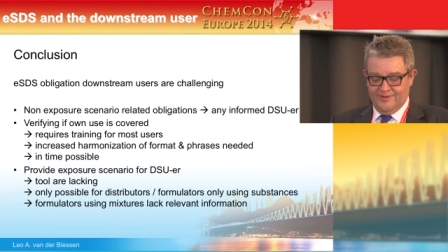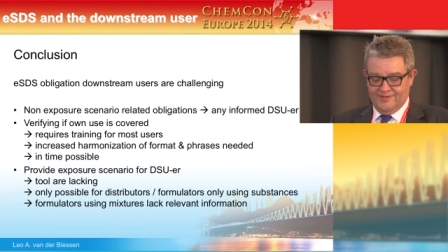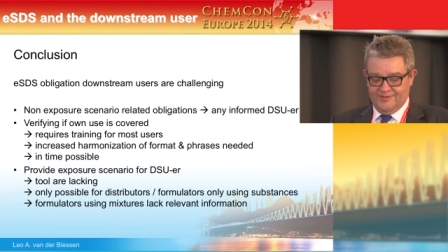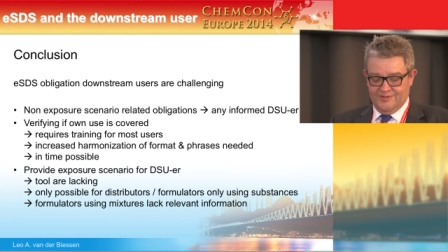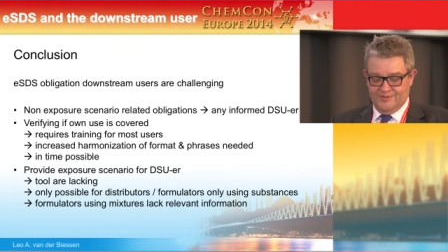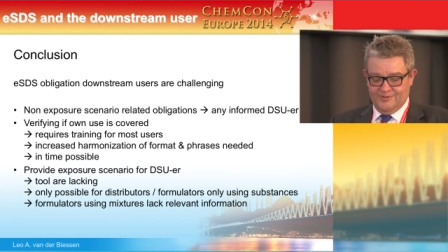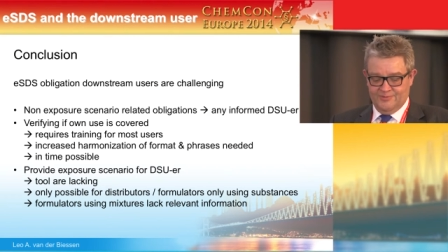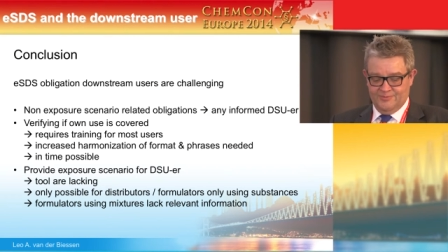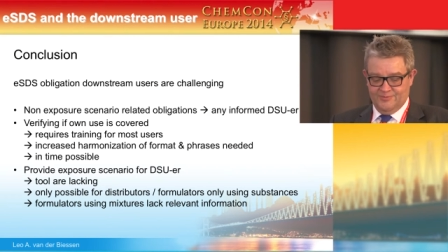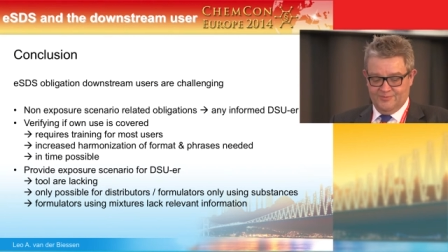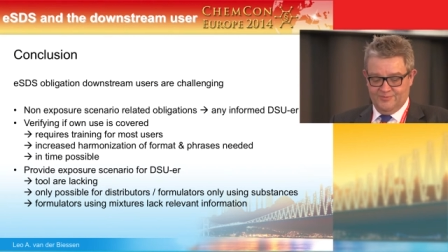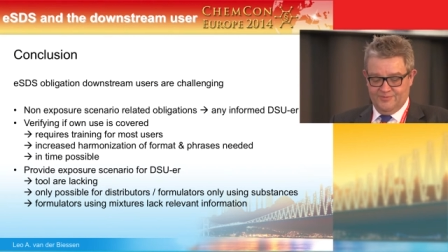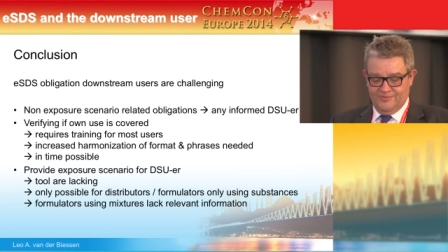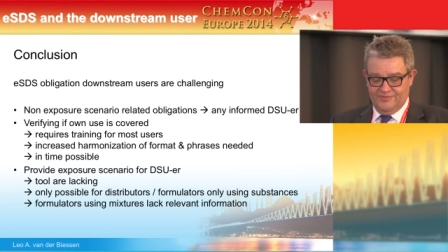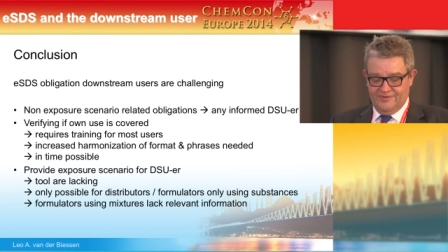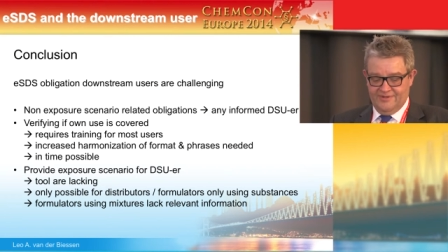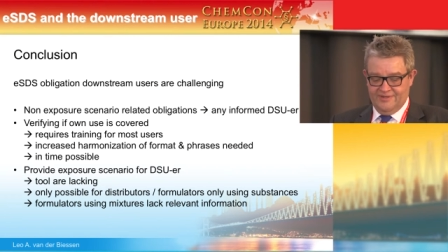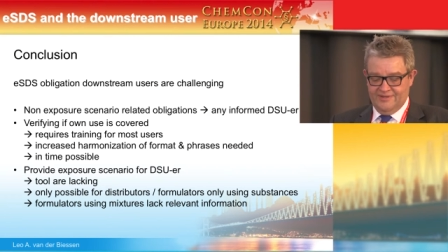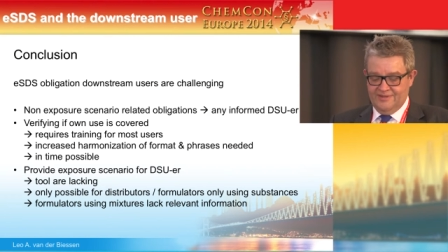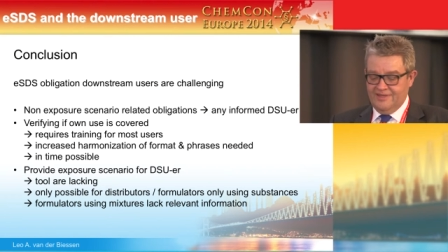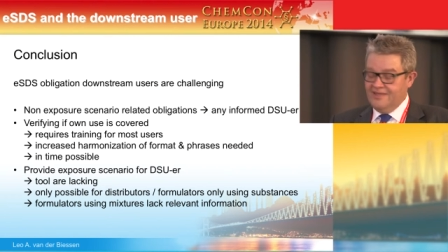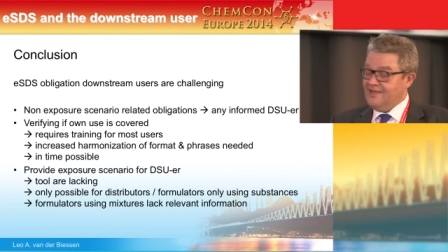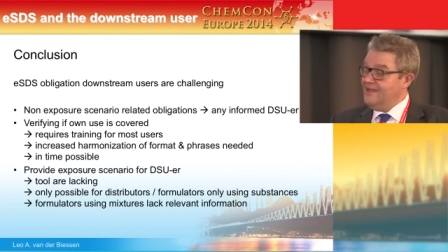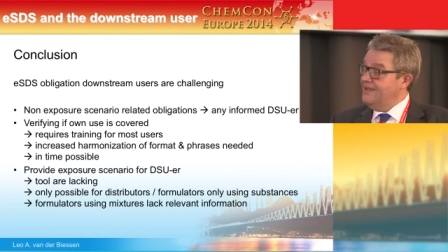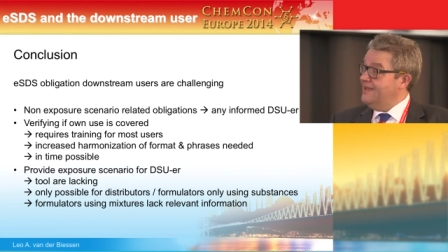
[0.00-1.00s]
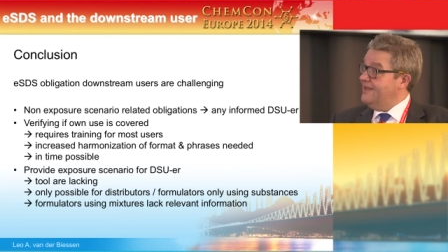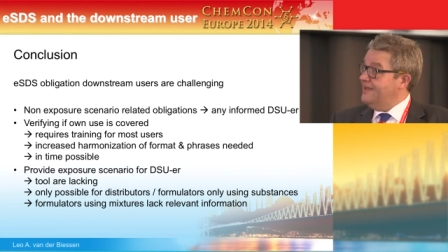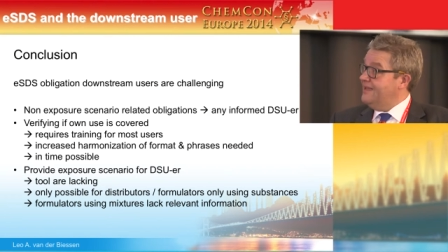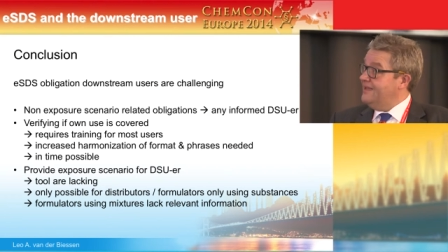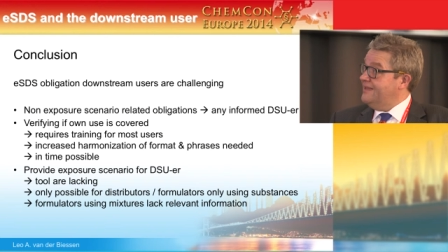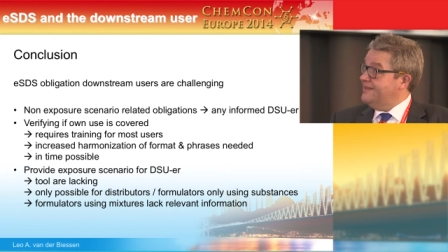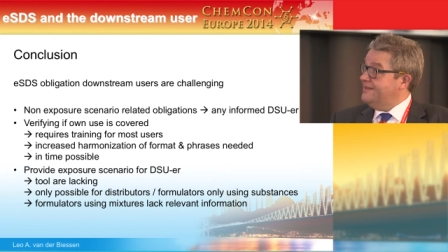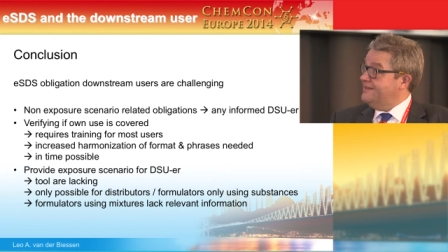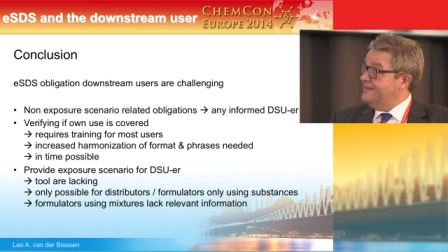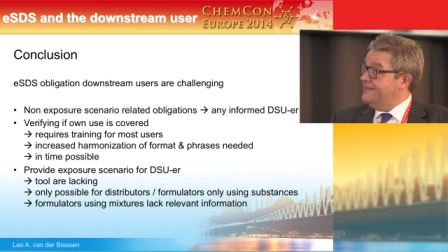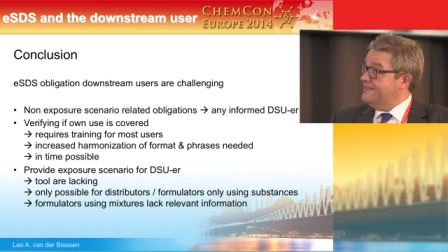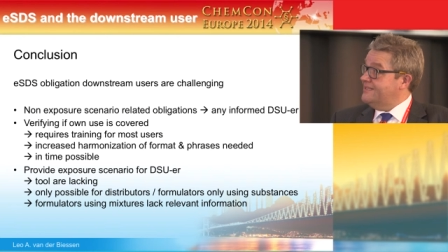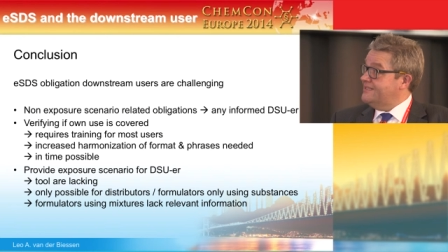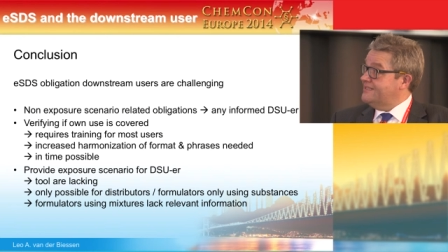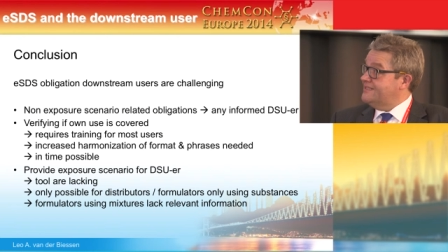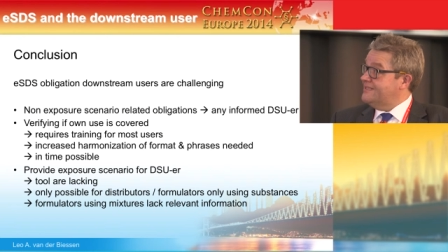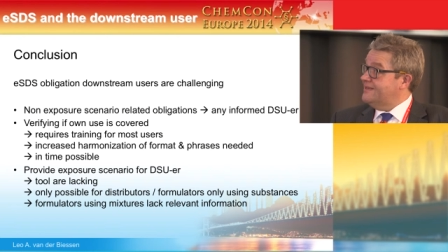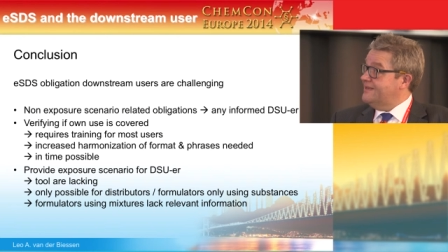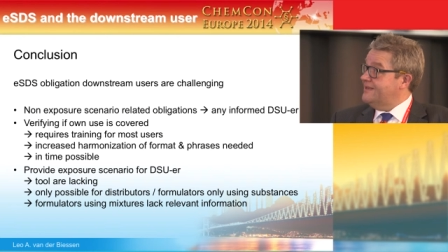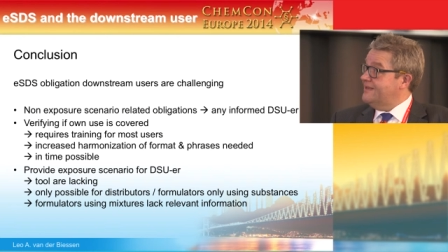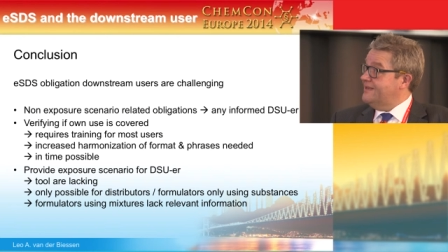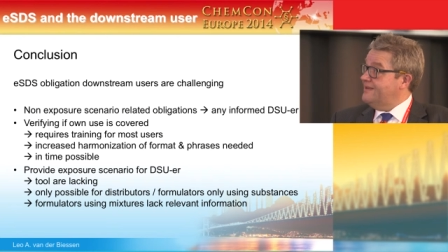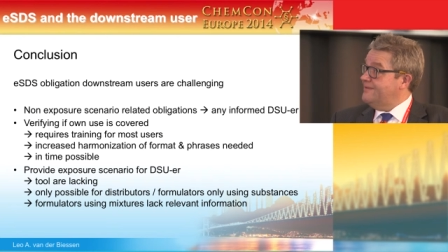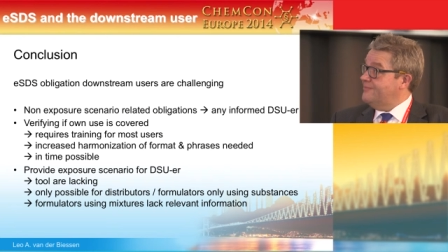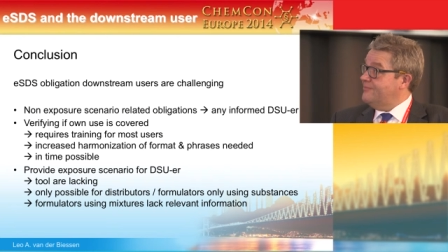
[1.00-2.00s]
this, this
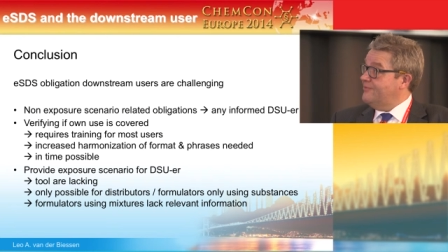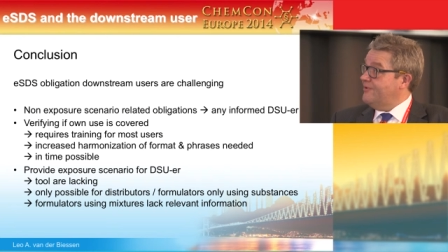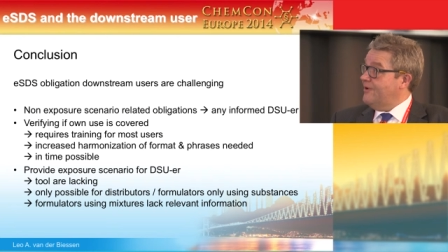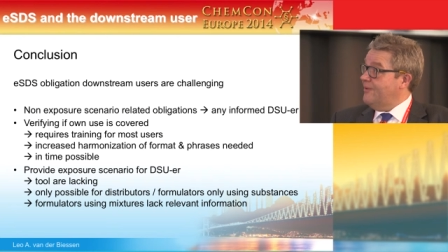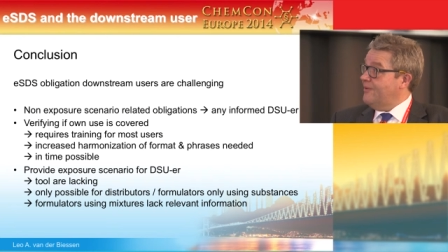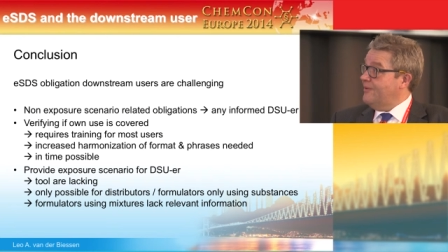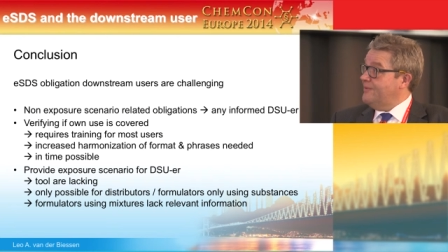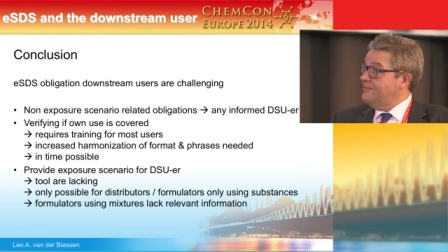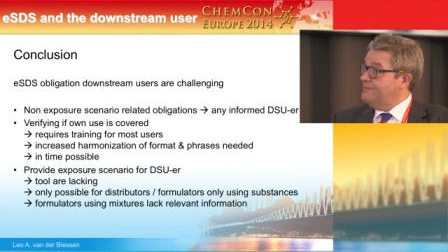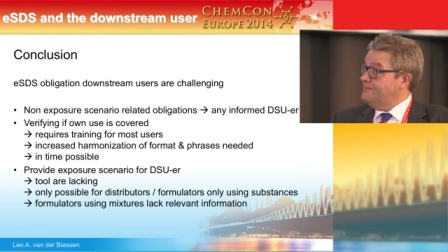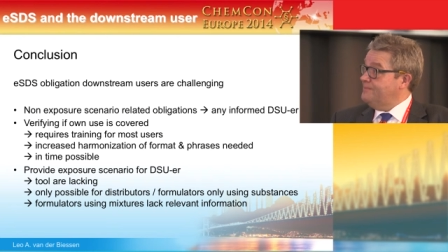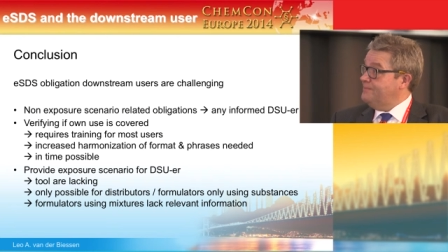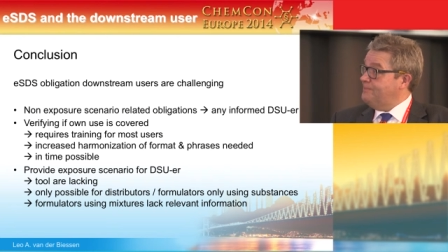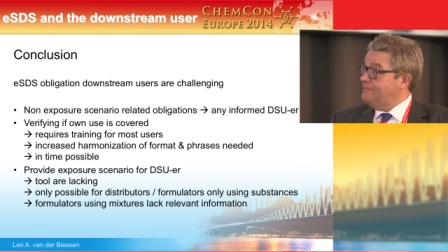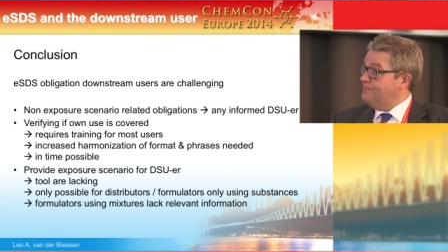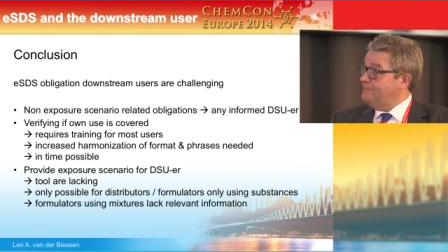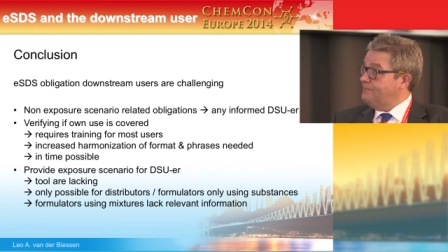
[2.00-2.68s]
problem.